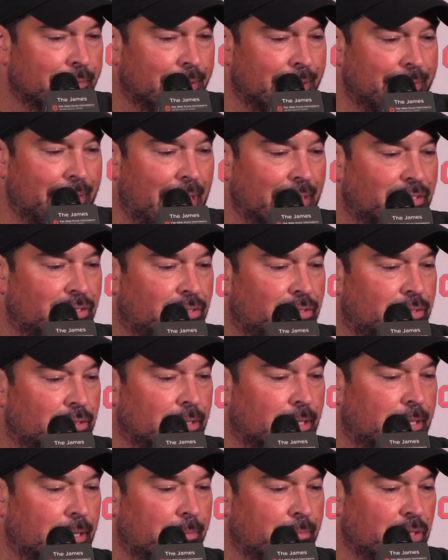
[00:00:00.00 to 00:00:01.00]
and that's
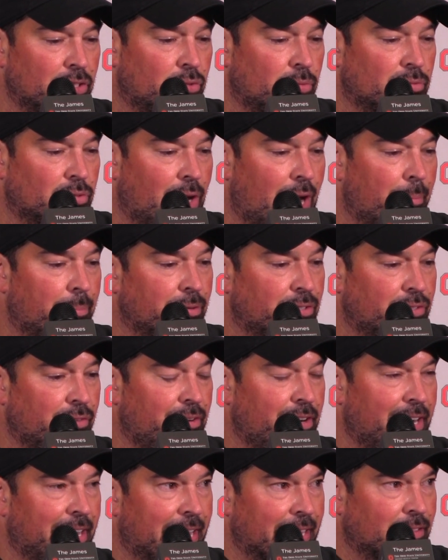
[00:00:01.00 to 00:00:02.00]
um, this was an
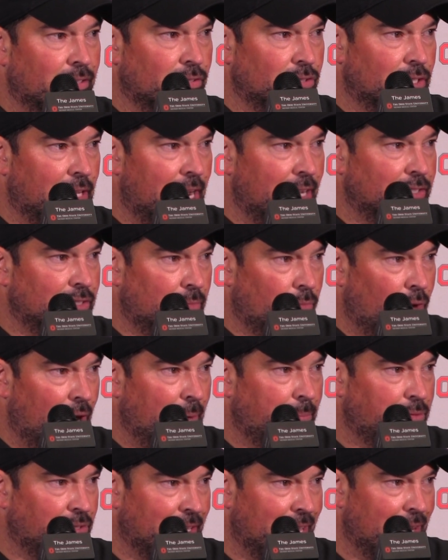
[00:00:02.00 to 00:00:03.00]
opportunity to get those guys some
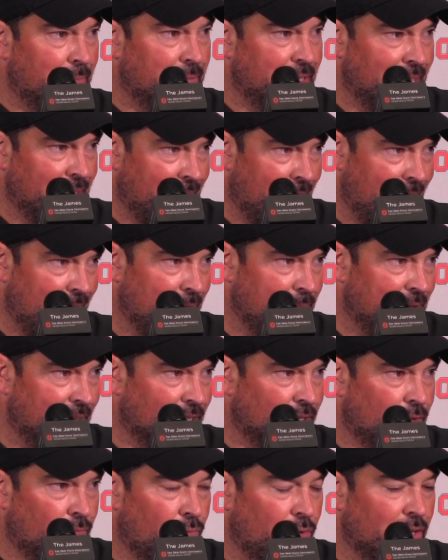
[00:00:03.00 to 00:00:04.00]
reps, get them in the game, get
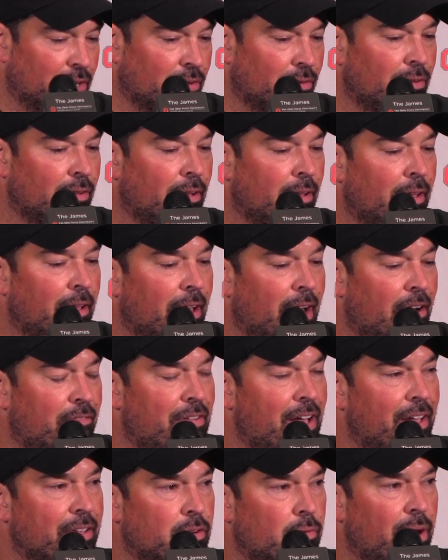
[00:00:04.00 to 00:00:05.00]
a real
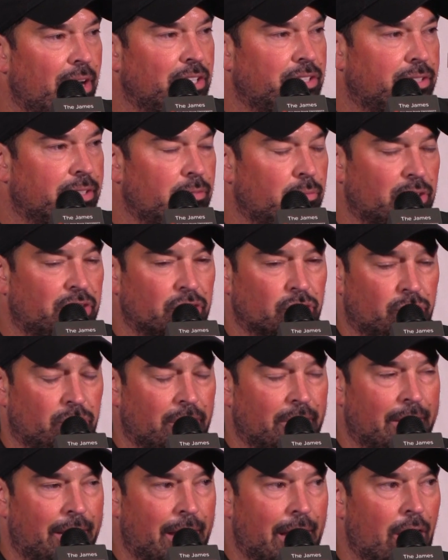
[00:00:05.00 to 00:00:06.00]
evaluation, which is
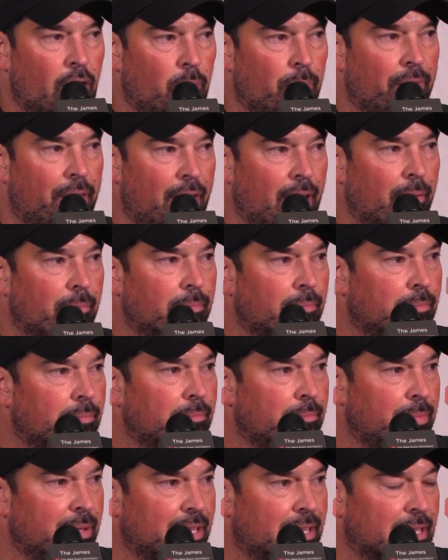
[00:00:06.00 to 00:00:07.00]
really going to help them
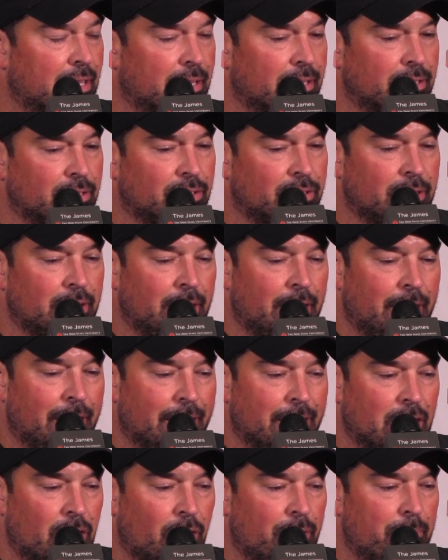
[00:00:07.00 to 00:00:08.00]
because
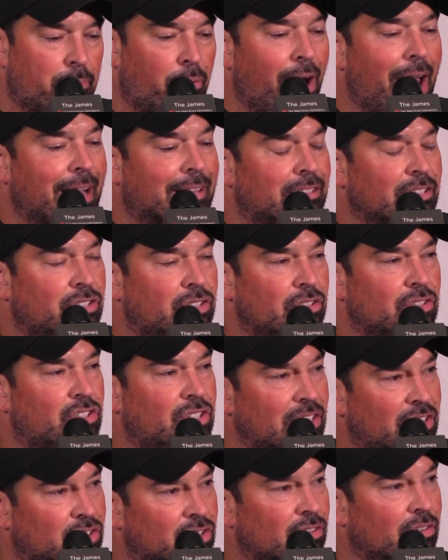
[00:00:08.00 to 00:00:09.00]
you know, in practice you
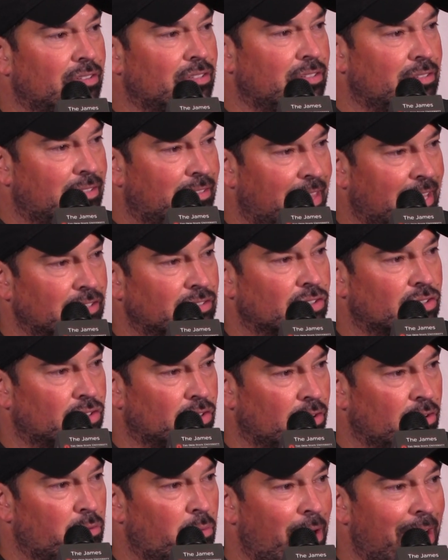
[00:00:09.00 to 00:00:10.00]
see certain things a
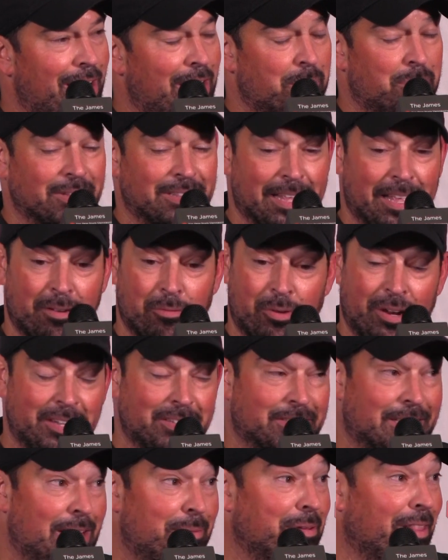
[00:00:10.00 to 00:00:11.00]
certain way, but then when
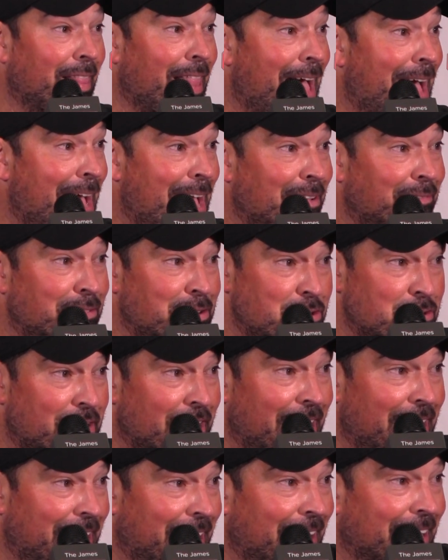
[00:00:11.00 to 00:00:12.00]
it's coming live and you
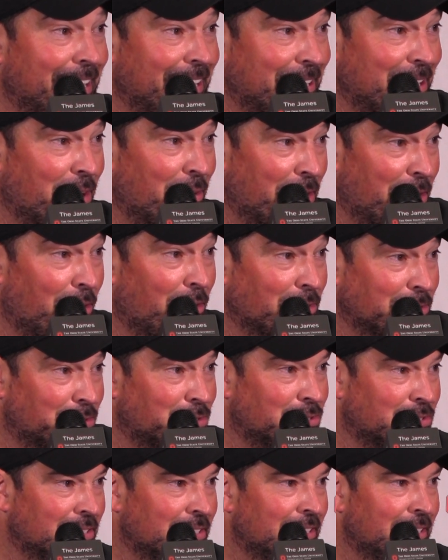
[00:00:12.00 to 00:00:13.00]
get hit, you know, it
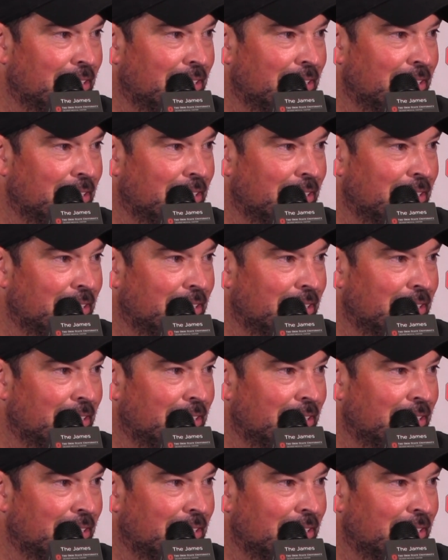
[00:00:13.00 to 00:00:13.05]
hurts.